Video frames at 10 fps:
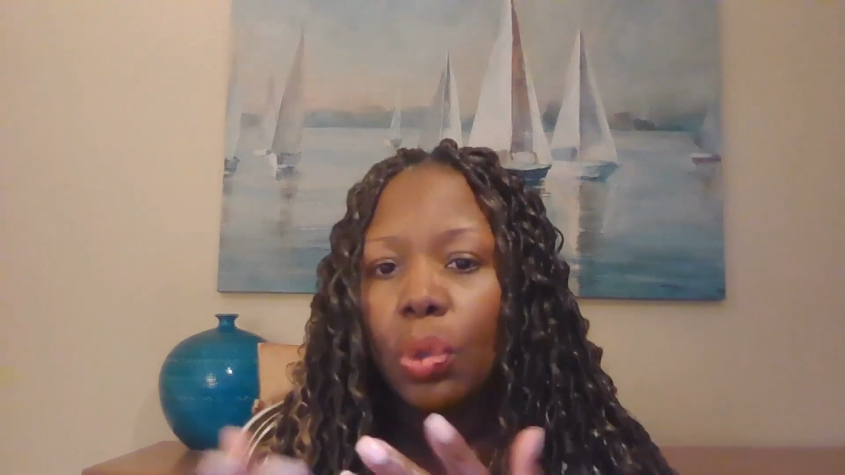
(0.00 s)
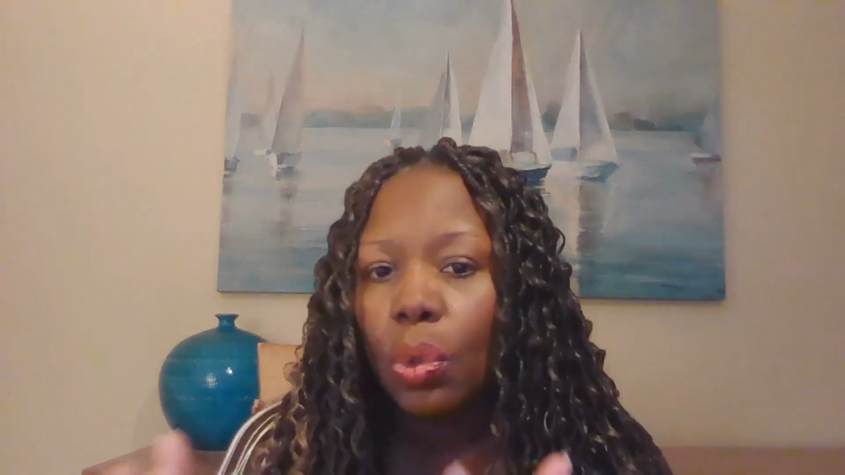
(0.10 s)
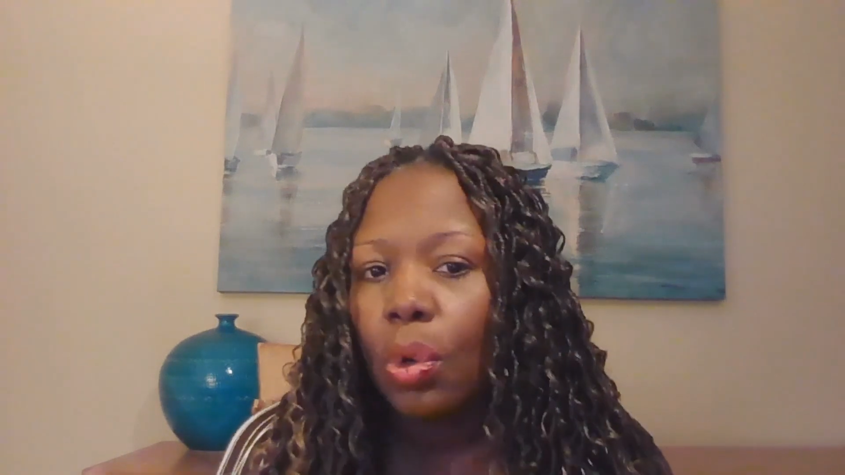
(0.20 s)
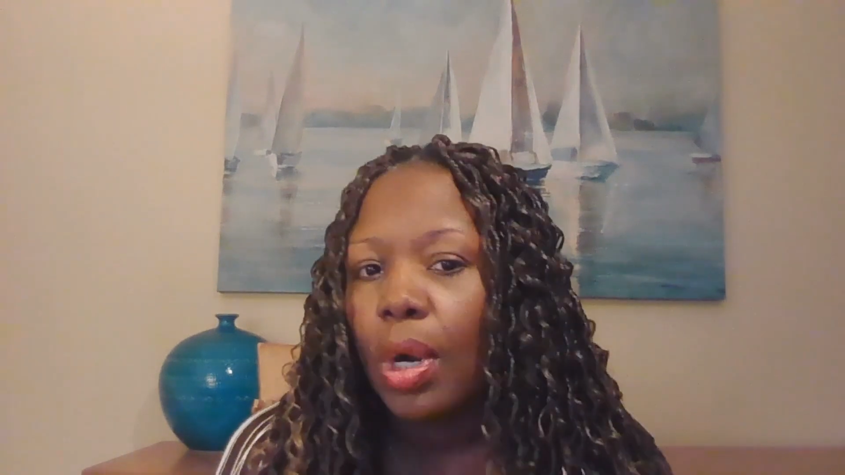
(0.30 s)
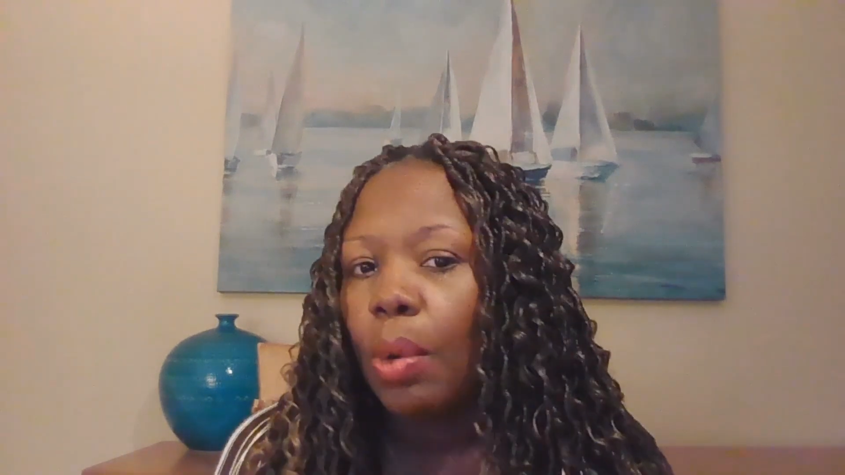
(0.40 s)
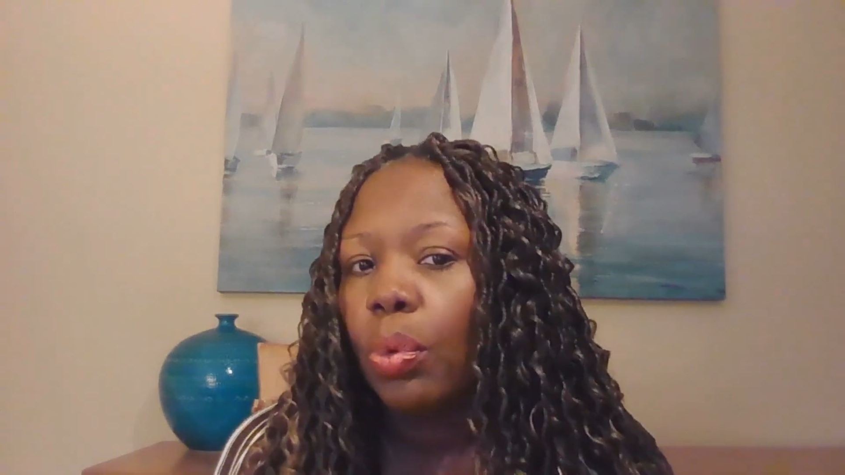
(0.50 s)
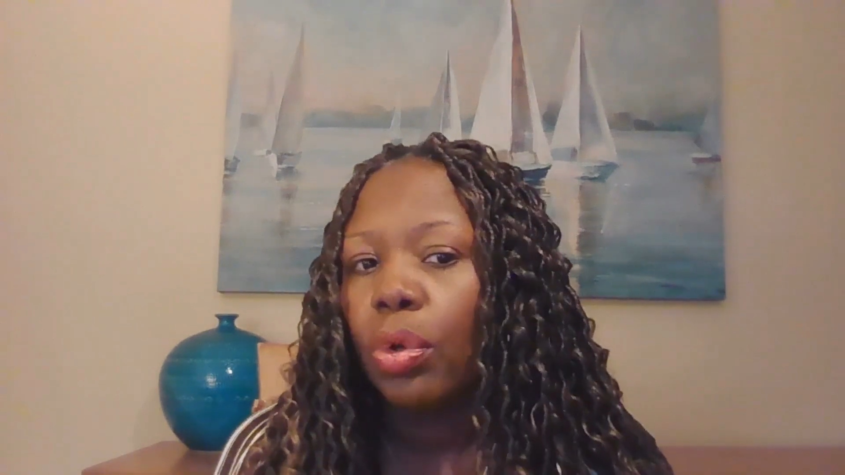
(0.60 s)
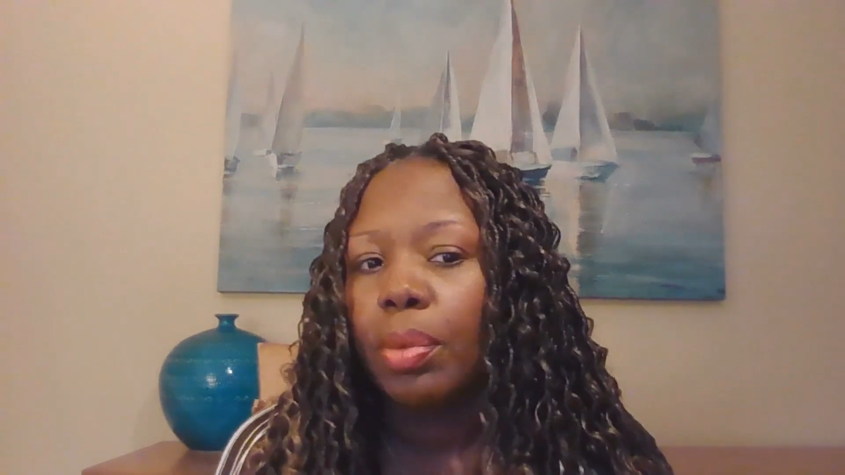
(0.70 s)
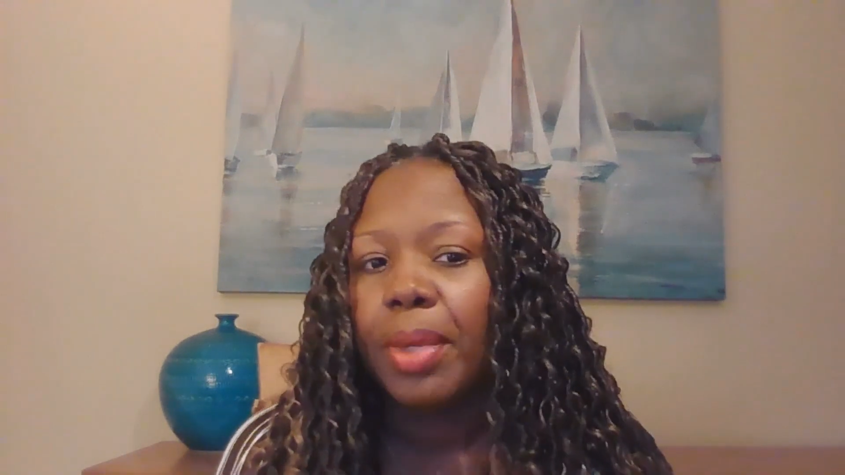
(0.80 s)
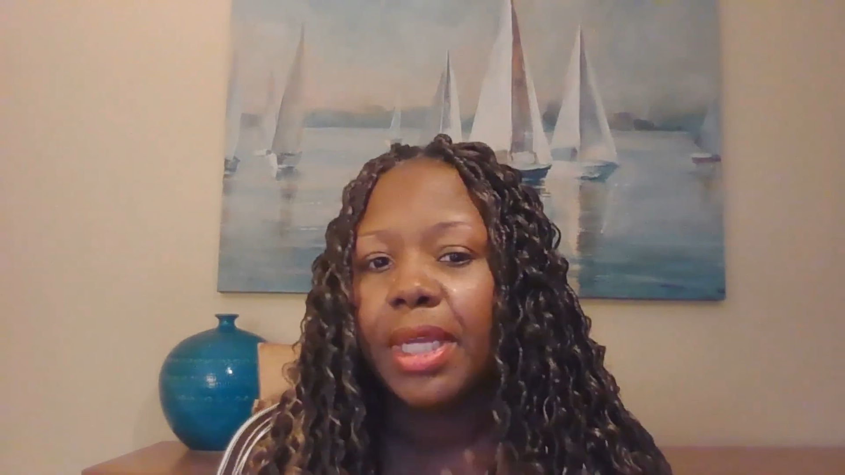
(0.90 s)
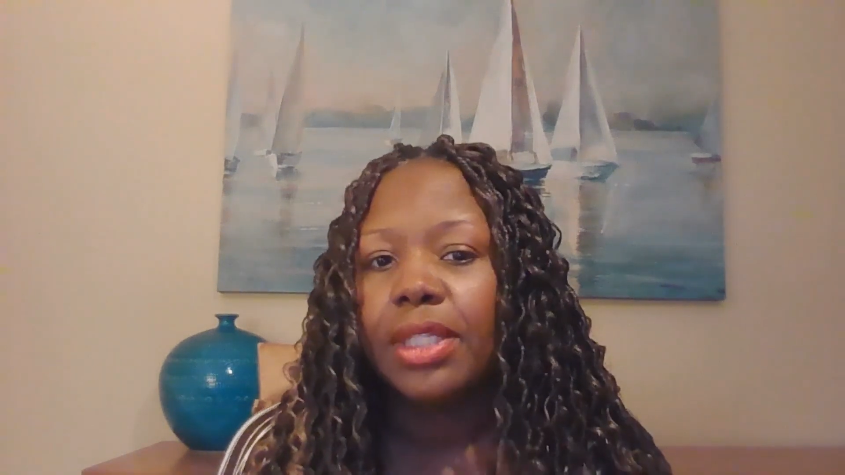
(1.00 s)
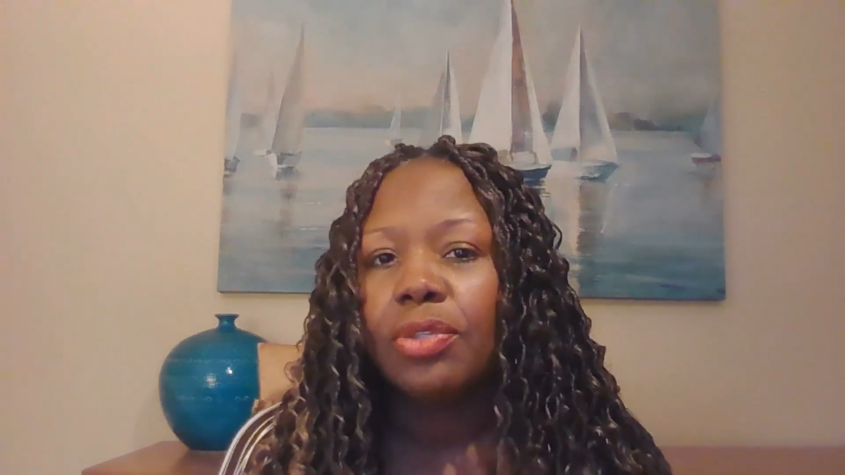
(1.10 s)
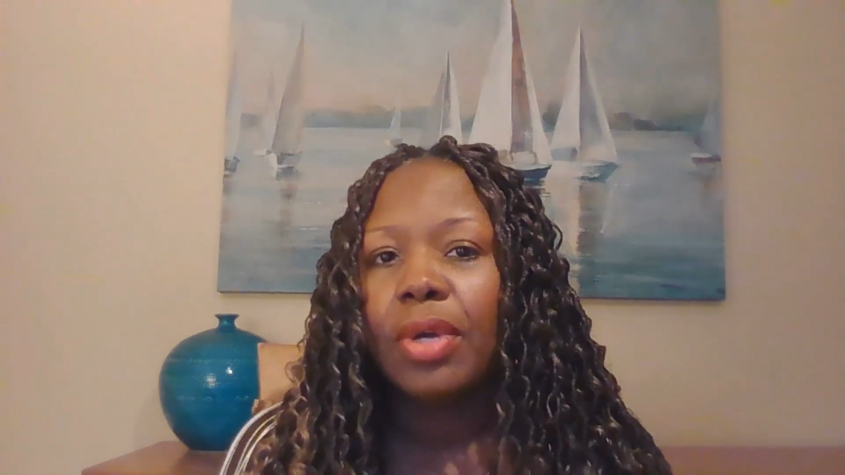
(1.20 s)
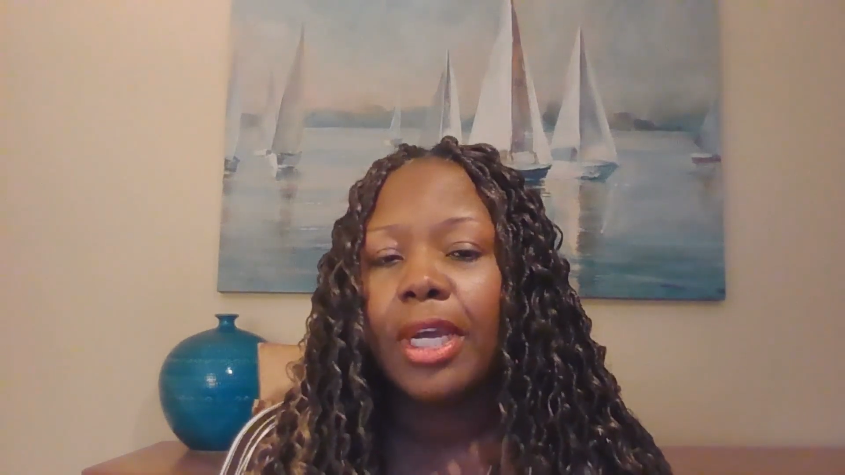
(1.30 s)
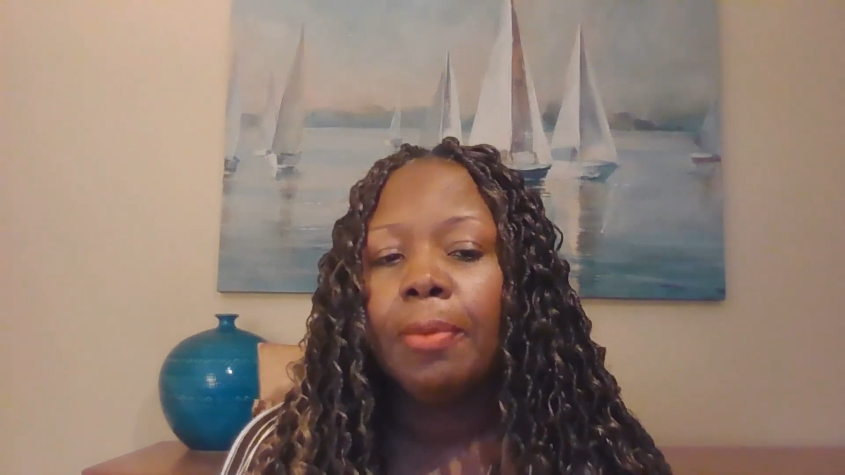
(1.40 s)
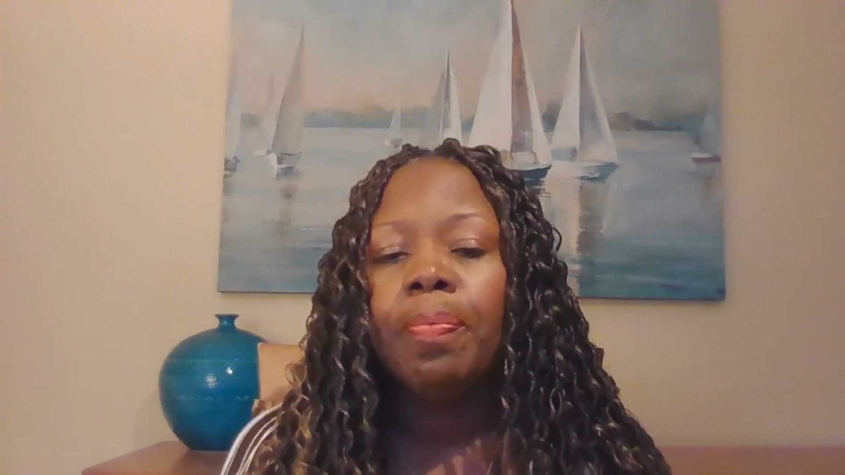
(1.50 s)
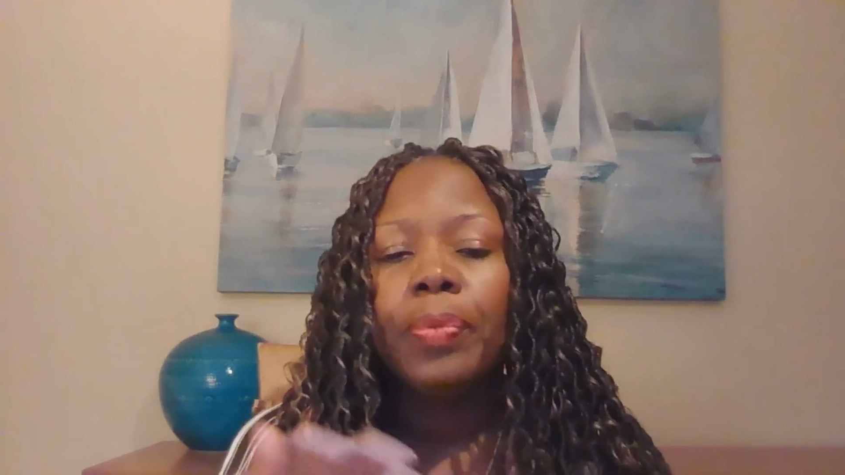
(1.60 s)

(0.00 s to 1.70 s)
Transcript: or our workmates, right?